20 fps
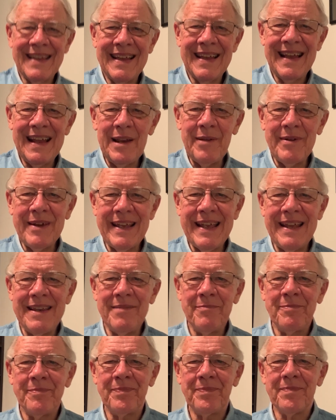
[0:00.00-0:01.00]
Hello
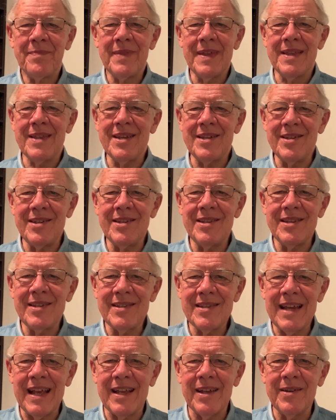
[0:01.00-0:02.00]
again. This is the
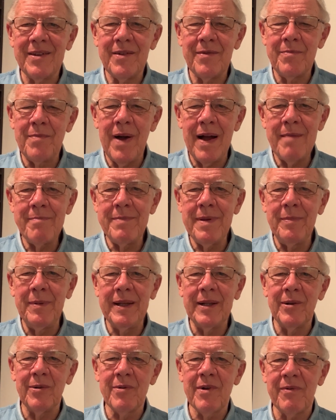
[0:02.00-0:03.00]
second of my
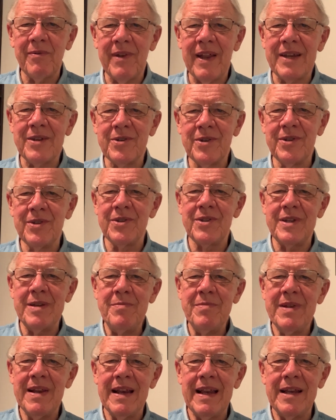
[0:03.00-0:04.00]
biblical reflections
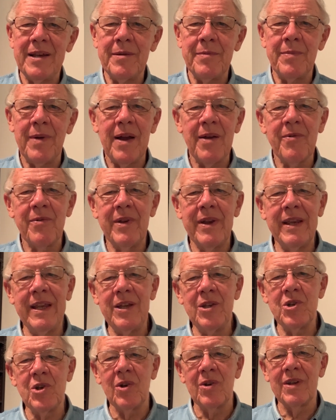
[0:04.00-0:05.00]
stimulated by
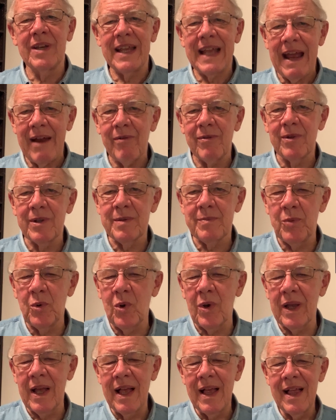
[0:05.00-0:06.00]
reading John Carroll's
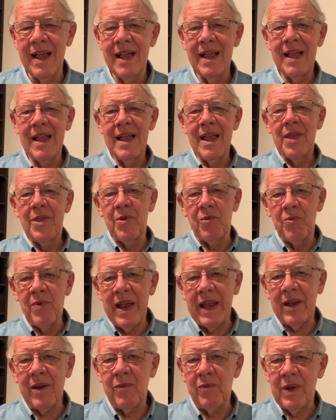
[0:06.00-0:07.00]
book, The
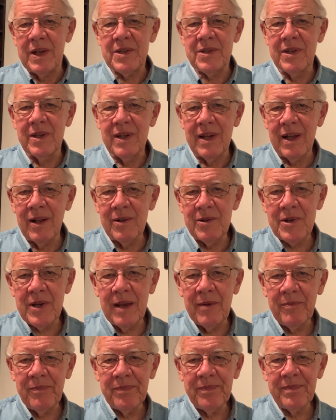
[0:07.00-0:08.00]
Wreck of Western
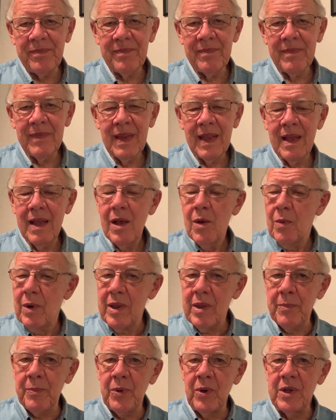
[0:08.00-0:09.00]
Culture. One
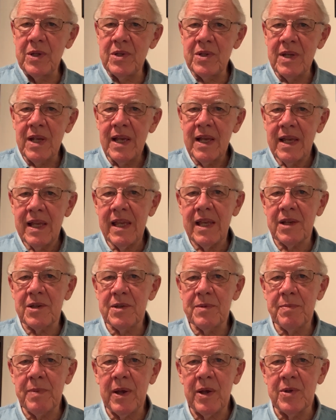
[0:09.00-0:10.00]
of the points he
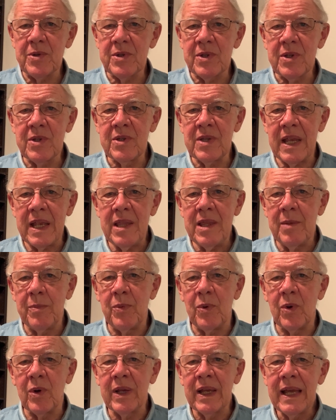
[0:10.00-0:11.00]
exposes in the
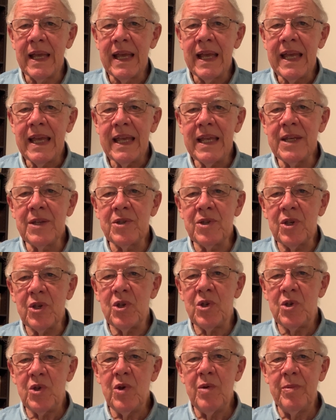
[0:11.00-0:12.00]
book is the
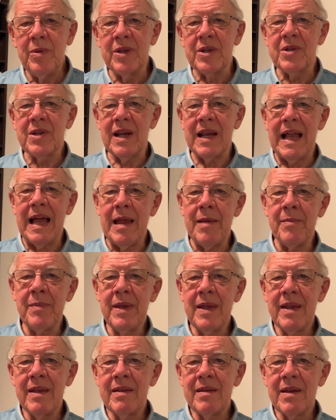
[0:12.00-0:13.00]
humanist claim
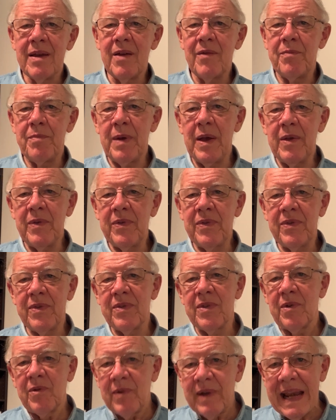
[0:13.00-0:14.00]
of both
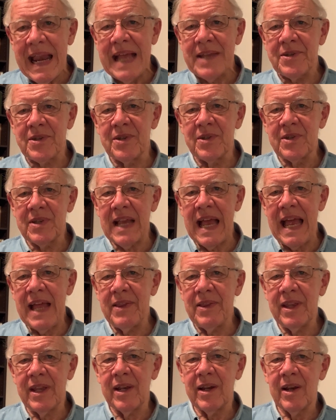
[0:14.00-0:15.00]
the Renaissance
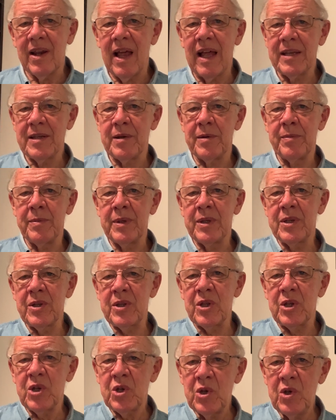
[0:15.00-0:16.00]
and the Enlightenment
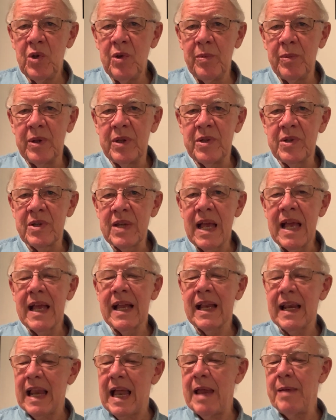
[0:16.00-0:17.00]
that humans
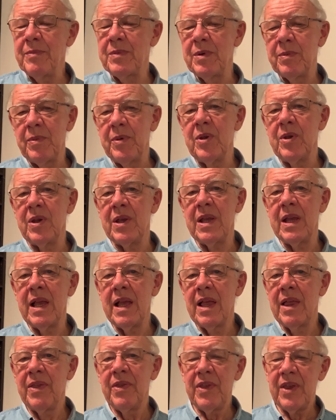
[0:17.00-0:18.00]
claim to be
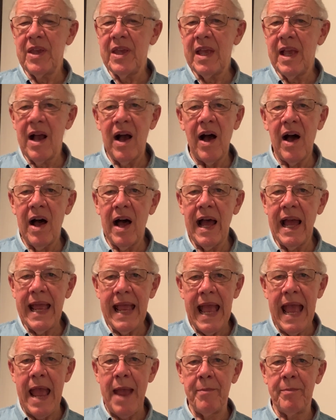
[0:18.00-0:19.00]
the I
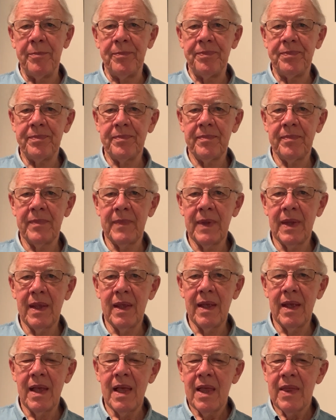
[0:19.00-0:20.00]
am.
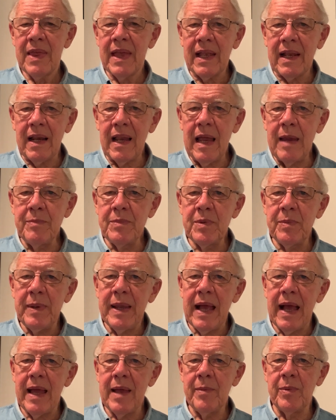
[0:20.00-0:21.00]
They claim to
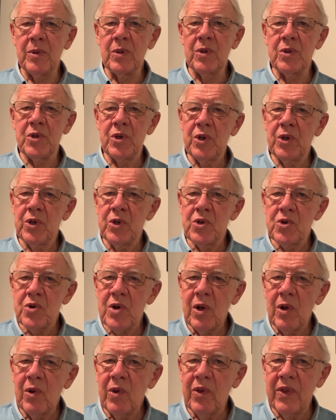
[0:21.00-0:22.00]
be able to
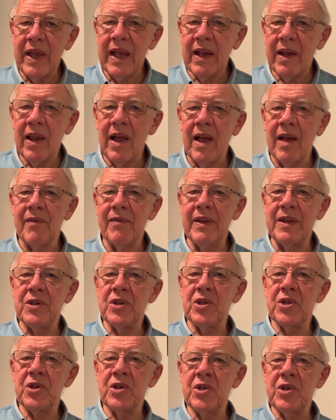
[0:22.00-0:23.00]
control their life and
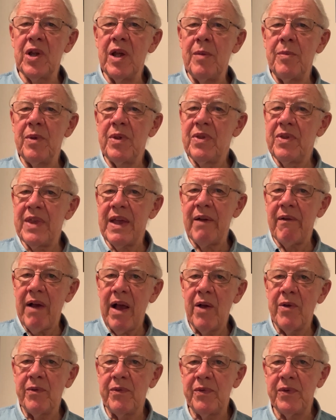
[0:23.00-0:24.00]
to determine their
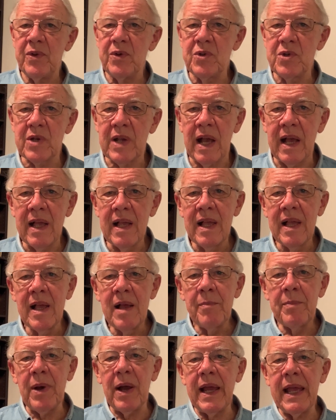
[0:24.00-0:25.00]
own future
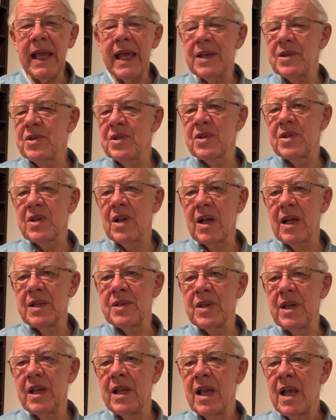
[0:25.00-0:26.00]
by
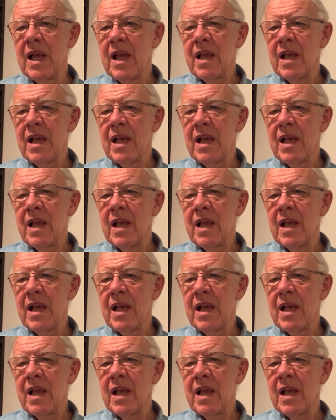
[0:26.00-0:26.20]
exercising